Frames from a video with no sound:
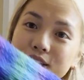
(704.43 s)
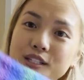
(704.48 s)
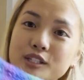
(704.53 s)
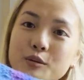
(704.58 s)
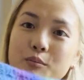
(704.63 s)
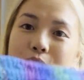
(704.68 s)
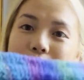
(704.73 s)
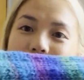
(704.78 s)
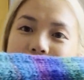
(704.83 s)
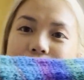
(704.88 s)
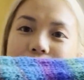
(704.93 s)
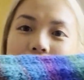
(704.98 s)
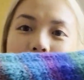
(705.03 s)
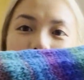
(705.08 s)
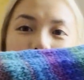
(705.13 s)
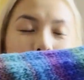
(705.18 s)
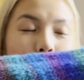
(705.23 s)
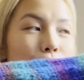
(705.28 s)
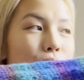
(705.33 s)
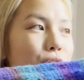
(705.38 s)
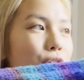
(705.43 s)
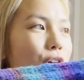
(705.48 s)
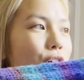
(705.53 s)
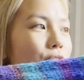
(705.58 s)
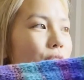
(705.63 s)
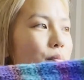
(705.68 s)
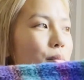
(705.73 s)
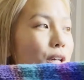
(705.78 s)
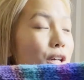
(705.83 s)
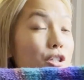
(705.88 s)
surprised at how little it
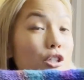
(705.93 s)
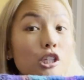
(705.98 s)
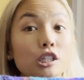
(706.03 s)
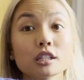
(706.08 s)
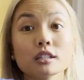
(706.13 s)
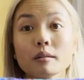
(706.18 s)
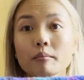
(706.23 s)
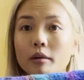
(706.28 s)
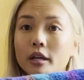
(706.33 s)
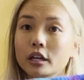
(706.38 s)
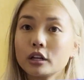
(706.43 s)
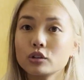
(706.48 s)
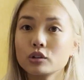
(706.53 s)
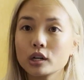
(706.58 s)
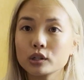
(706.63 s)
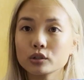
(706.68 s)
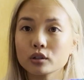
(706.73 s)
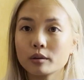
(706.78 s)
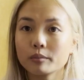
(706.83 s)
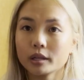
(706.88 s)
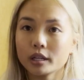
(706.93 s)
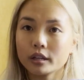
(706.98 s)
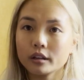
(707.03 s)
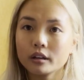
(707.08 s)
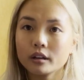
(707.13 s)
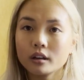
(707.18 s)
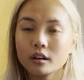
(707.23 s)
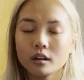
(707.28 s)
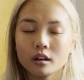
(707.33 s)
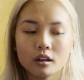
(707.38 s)
took, because this is a midi dress on me.
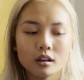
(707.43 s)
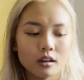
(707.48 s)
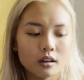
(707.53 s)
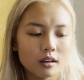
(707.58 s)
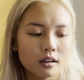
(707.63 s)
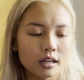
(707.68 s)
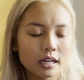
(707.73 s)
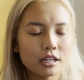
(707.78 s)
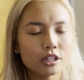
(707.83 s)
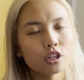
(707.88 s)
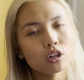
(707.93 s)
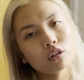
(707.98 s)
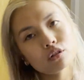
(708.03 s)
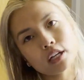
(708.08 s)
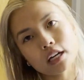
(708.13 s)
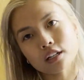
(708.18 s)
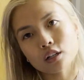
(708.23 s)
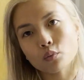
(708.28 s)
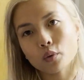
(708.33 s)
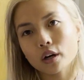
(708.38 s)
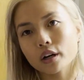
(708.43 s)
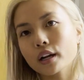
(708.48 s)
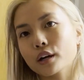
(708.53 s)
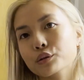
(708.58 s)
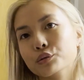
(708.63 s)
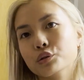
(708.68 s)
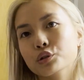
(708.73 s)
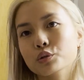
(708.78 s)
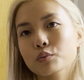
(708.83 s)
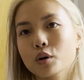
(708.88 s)
And I do tend to wear an
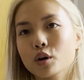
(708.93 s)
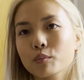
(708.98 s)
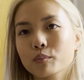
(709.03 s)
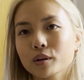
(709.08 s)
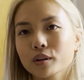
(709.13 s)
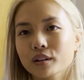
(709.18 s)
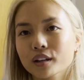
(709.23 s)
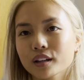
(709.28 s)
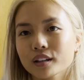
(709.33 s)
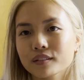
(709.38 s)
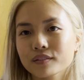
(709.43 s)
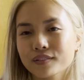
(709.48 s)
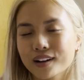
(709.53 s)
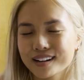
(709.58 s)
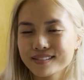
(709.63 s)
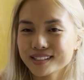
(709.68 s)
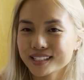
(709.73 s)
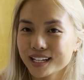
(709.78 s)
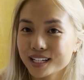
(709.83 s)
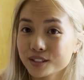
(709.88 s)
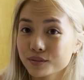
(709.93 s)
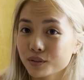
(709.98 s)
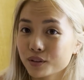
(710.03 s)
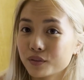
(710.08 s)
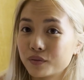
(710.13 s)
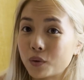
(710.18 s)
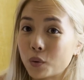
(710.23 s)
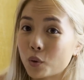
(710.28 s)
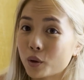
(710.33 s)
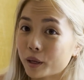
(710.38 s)
extra small, but like 5 skeins for a
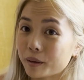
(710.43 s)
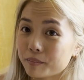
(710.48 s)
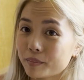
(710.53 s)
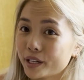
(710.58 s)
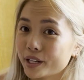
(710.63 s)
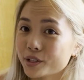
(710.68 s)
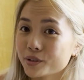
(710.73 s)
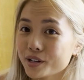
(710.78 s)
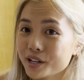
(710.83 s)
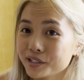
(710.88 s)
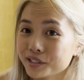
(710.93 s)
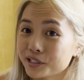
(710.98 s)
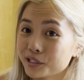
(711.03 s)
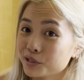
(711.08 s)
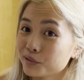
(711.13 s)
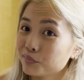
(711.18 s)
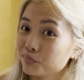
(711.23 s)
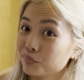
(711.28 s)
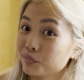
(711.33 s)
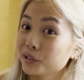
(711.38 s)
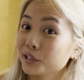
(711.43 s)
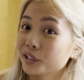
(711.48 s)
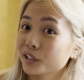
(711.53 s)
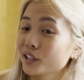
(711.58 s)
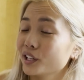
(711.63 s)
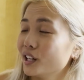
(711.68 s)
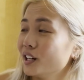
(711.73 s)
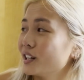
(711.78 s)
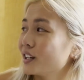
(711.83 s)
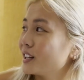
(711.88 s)
full like midi dress is pretty
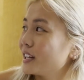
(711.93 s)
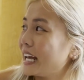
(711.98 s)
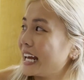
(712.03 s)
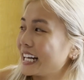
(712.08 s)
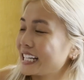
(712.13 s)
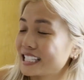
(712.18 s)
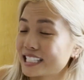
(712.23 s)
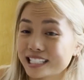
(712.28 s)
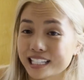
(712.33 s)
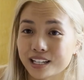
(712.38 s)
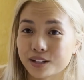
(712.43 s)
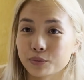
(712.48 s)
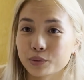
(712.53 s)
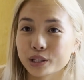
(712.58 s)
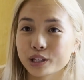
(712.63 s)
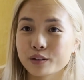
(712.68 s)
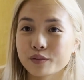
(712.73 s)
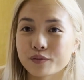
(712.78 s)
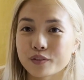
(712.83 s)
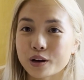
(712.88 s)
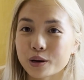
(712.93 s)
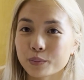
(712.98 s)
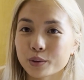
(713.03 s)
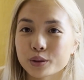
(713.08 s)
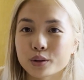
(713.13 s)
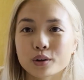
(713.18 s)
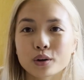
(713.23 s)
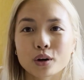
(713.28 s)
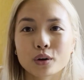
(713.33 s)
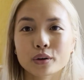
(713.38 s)
good. And it's like really fun with the
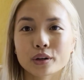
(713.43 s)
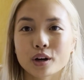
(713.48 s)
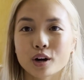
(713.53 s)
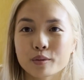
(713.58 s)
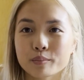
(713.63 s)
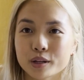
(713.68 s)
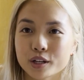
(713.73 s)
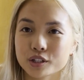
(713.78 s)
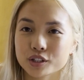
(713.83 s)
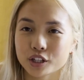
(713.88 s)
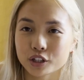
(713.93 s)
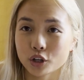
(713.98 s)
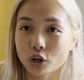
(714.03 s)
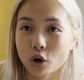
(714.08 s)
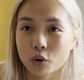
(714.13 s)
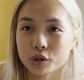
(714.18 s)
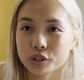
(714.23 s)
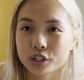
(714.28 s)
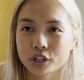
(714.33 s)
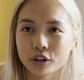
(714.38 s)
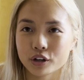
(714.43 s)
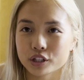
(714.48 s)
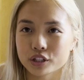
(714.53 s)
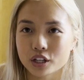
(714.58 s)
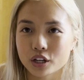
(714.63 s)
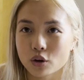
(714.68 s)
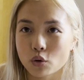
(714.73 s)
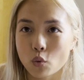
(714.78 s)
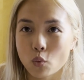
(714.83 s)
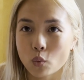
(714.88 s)
Noro yarn because like you're always curious
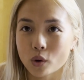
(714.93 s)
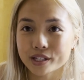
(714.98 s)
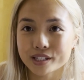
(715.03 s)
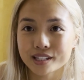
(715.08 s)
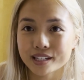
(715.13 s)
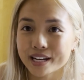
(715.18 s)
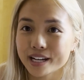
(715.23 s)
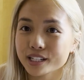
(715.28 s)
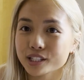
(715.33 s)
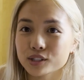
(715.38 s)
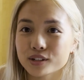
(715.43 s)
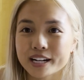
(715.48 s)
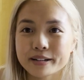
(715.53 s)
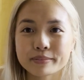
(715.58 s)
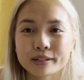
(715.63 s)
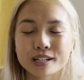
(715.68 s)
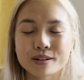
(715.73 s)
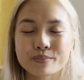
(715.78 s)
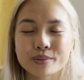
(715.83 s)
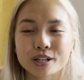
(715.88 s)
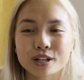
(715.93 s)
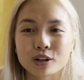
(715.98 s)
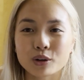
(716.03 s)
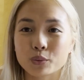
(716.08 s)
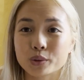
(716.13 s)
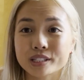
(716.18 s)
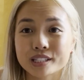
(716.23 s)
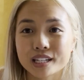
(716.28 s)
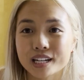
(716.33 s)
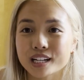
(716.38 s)
like what's the next stripe gonna be, or
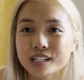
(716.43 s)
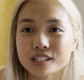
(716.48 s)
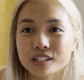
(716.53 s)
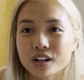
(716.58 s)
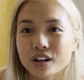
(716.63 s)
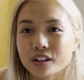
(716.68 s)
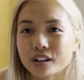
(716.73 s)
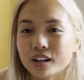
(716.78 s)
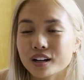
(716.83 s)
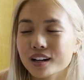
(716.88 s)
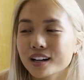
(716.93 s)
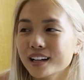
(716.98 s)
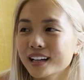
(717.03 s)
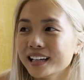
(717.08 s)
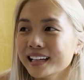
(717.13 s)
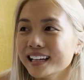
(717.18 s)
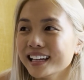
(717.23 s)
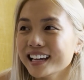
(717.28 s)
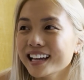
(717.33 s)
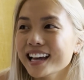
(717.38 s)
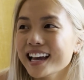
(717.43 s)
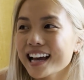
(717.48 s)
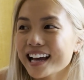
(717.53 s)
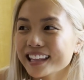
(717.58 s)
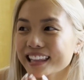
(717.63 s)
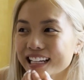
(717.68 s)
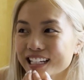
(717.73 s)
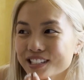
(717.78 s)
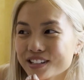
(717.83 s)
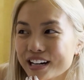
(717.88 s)
what's the next color, and
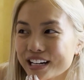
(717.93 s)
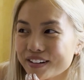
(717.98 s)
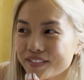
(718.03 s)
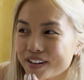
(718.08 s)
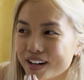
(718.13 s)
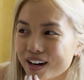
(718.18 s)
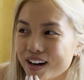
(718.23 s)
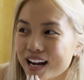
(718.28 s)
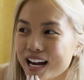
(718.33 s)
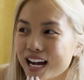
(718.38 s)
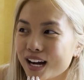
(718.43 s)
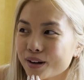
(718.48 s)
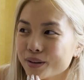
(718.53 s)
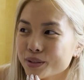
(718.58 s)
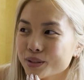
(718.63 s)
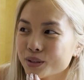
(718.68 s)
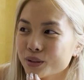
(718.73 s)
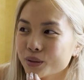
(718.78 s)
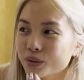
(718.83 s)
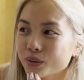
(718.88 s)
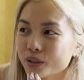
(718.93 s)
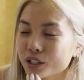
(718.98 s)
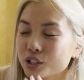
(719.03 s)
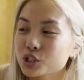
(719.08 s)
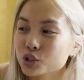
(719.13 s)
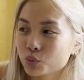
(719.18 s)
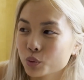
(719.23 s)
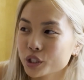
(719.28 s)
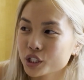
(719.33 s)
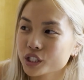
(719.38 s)
like trying to figure out how to like
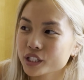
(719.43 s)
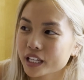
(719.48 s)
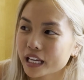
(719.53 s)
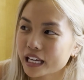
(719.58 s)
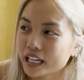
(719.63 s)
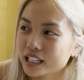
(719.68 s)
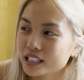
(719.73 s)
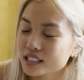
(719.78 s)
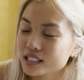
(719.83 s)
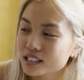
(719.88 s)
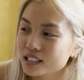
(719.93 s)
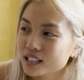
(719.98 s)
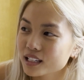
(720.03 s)
switch skeins